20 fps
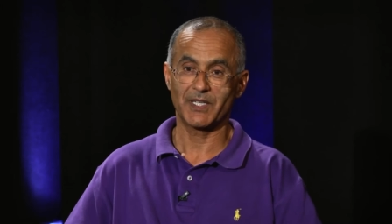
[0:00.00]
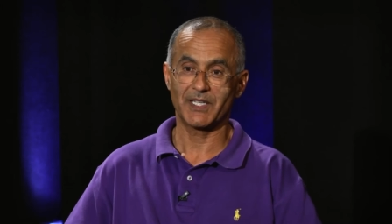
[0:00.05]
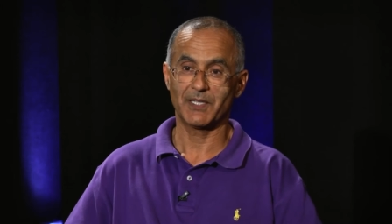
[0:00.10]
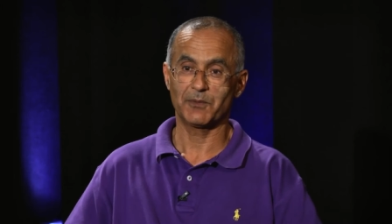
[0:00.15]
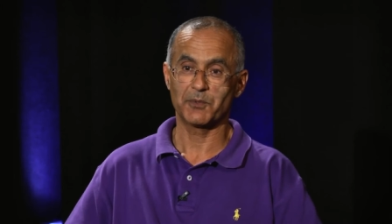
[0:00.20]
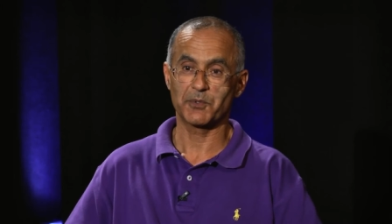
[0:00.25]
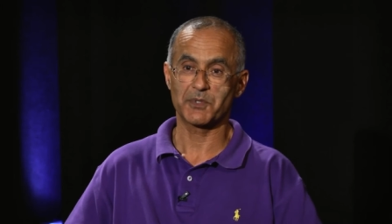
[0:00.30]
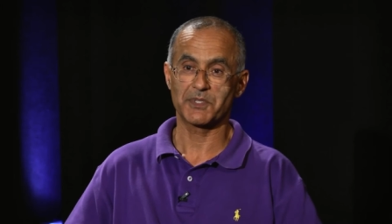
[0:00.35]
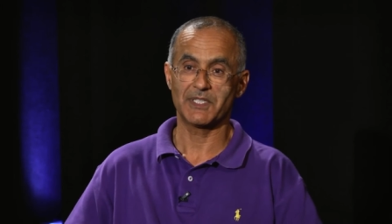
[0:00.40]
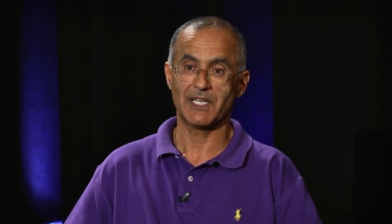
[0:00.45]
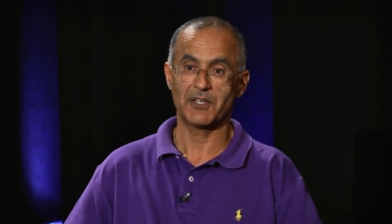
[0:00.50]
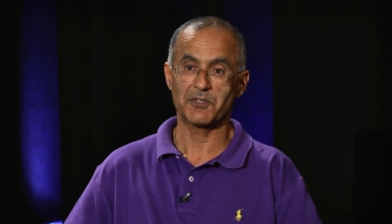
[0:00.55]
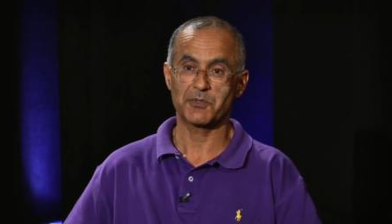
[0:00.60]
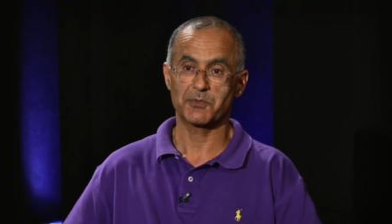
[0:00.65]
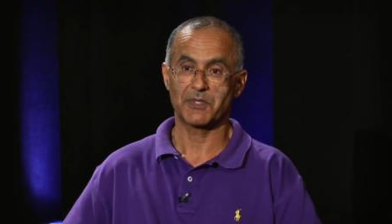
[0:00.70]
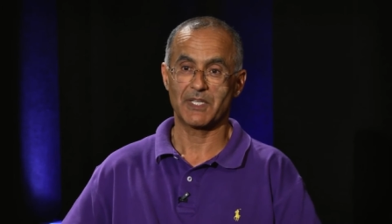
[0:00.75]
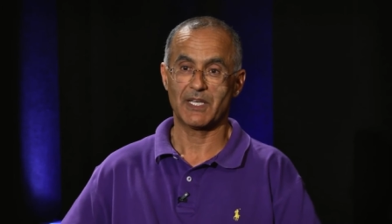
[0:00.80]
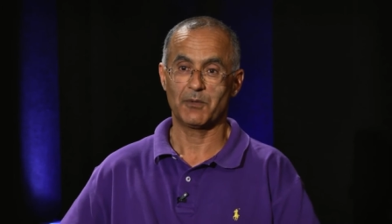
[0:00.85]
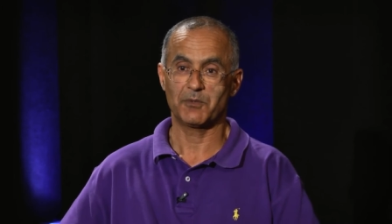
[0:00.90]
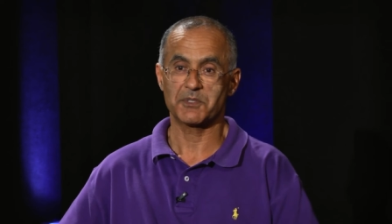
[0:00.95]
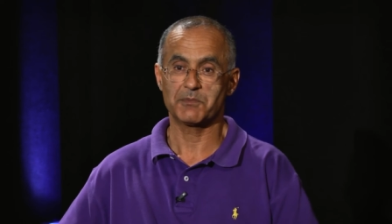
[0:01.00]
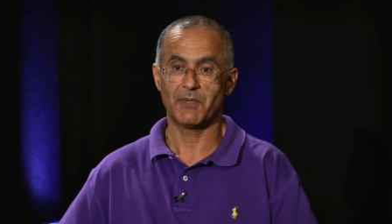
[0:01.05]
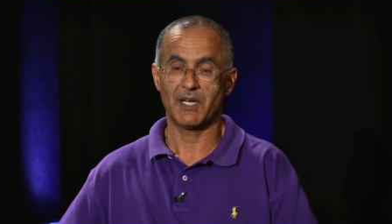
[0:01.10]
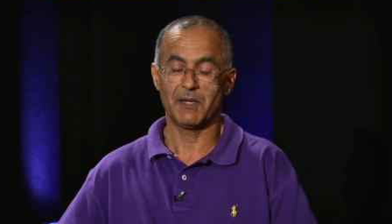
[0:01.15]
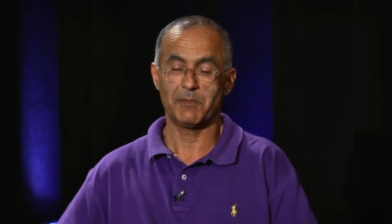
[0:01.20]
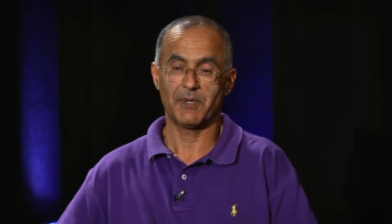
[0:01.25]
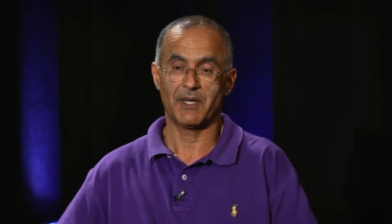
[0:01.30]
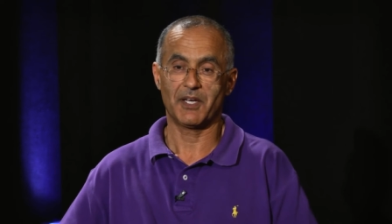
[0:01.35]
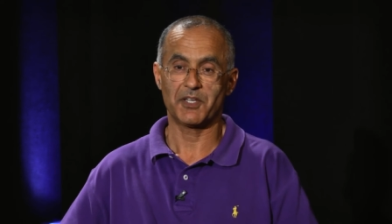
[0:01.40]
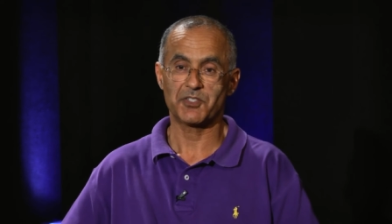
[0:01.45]
cricket, which was, that, was, that was
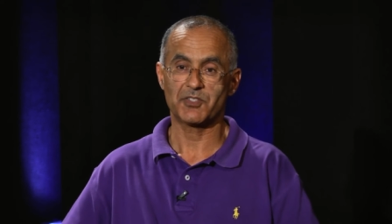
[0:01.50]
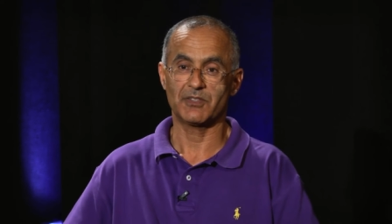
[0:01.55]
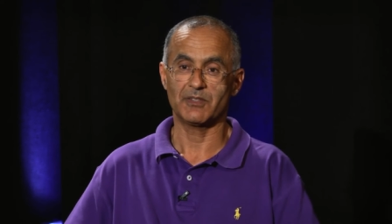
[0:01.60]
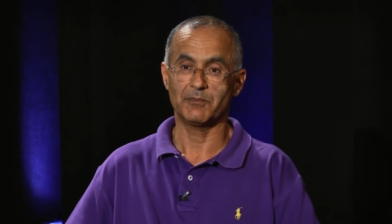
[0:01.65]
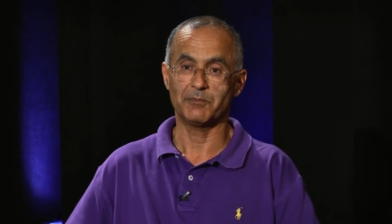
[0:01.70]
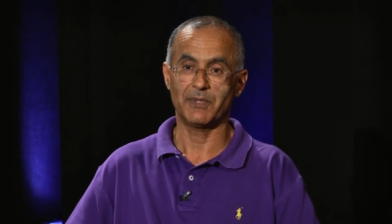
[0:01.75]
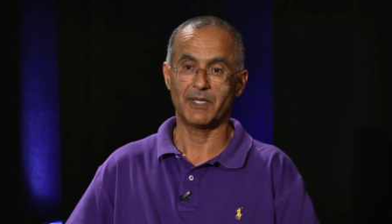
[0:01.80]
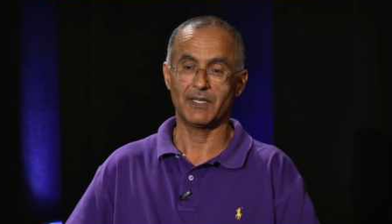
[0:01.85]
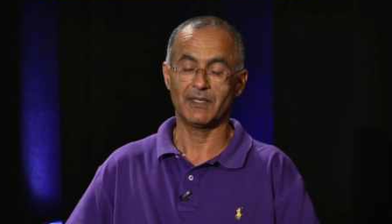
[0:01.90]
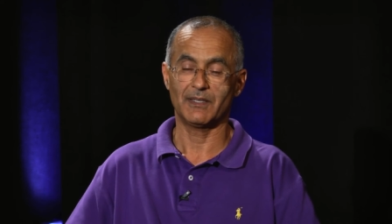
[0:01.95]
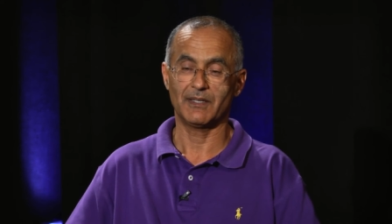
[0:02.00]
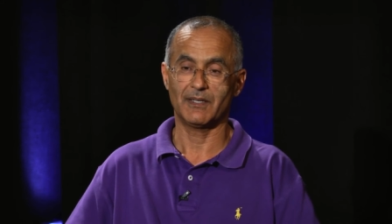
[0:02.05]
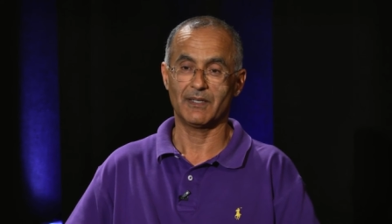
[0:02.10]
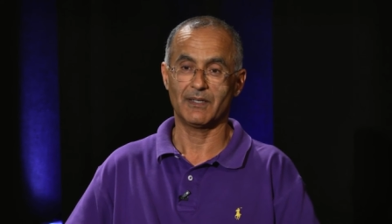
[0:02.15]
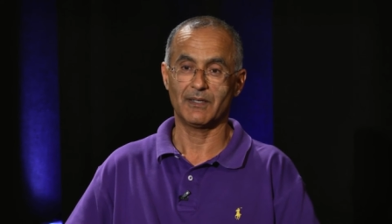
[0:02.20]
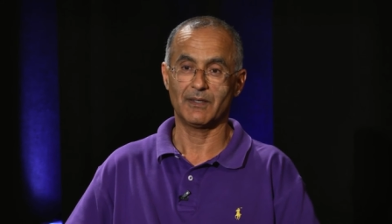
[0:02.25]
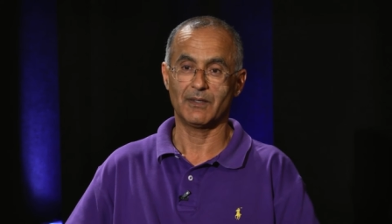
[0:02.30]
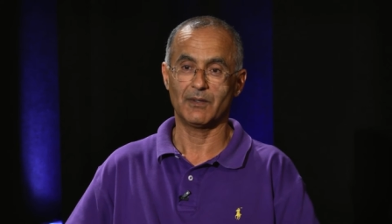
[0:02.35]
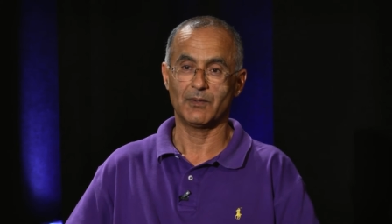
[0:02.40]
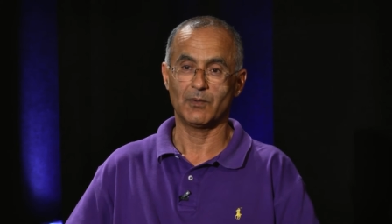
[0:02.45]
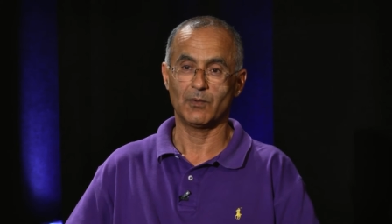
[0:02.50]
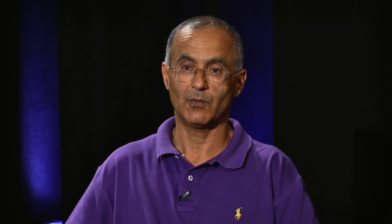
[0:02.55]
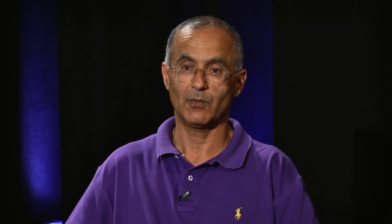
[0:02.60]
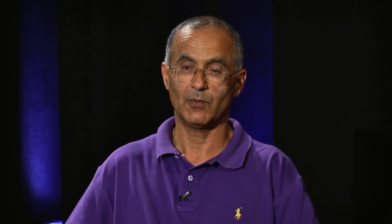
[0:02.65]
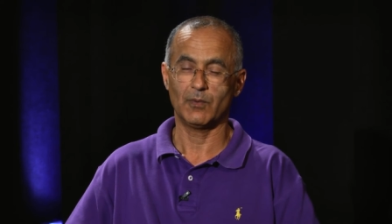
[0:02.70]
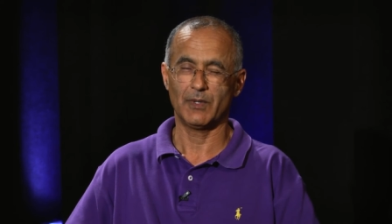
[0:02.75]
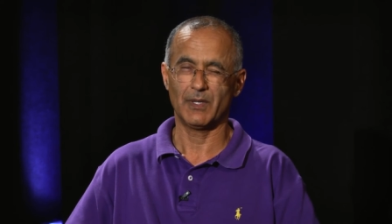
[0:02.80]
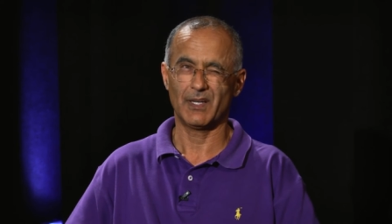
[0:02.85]
my passion, but uh,